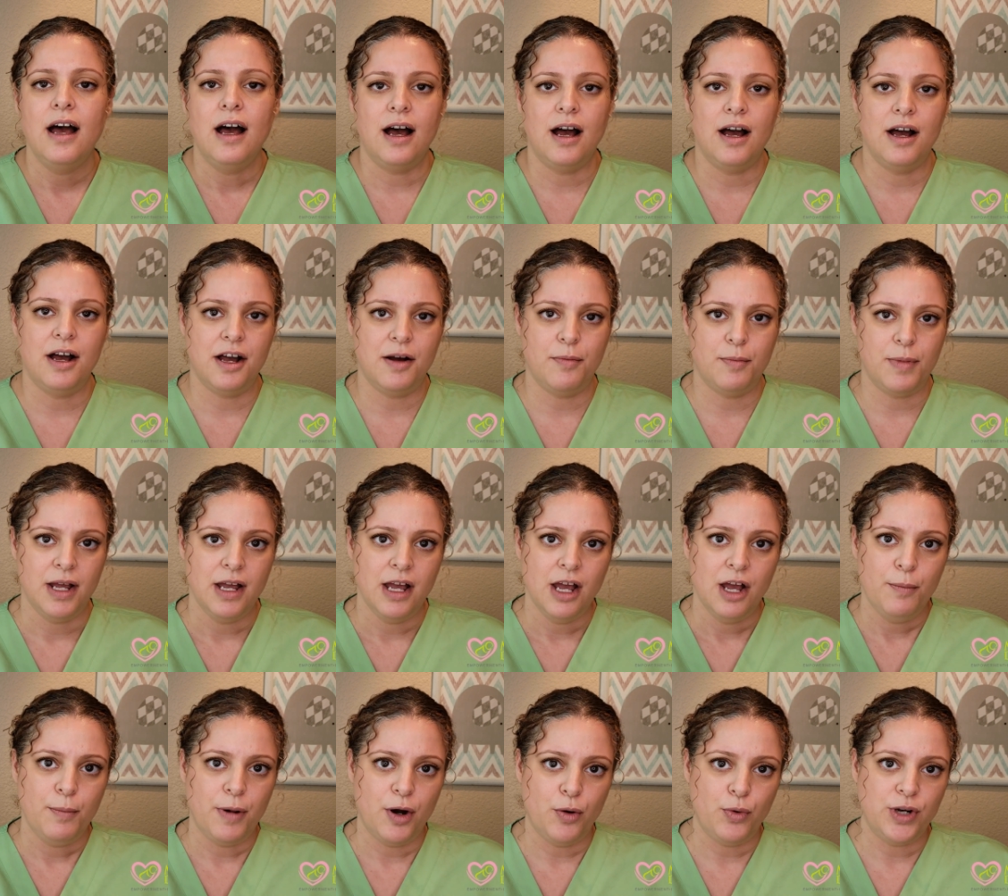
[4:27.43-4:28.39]

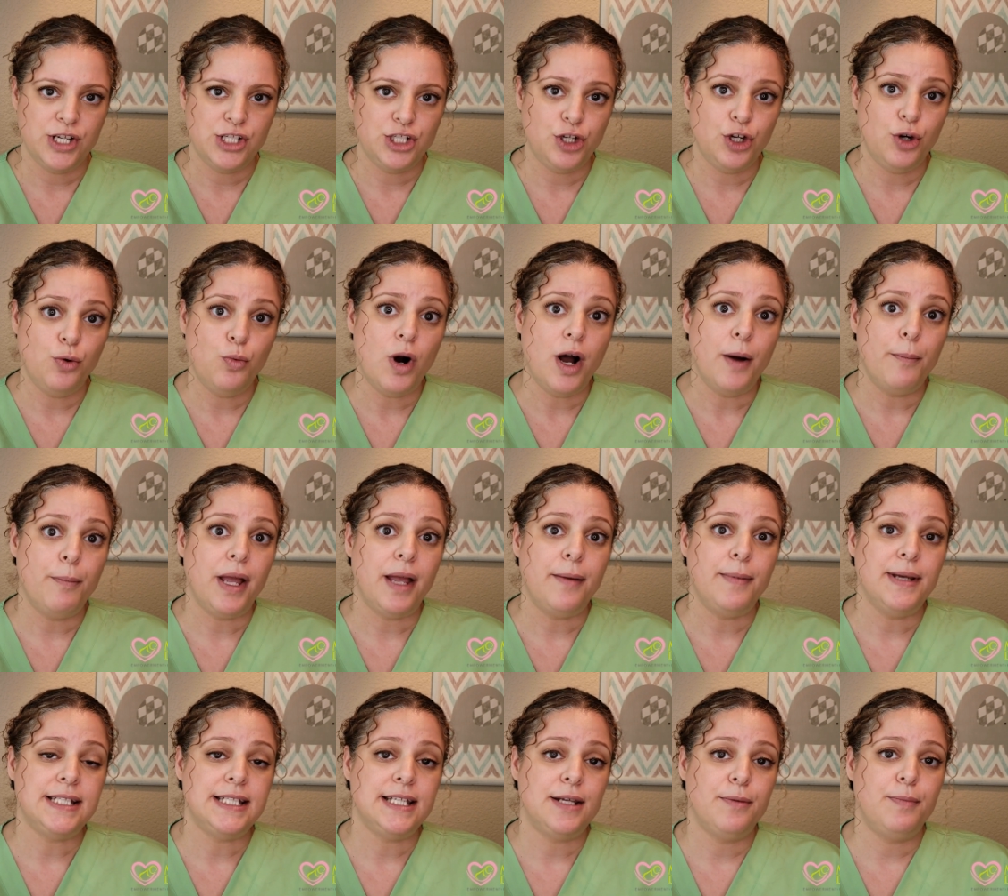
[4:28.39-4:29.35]
But we do want
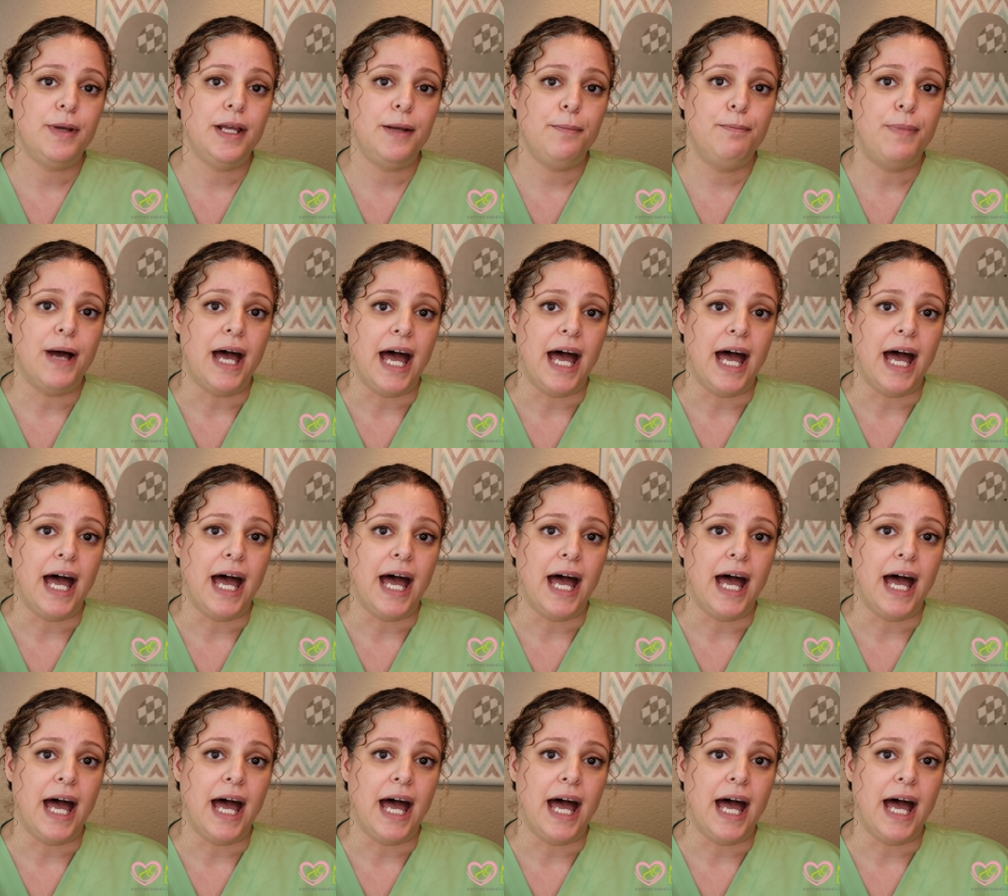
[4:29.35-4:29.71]
baby to be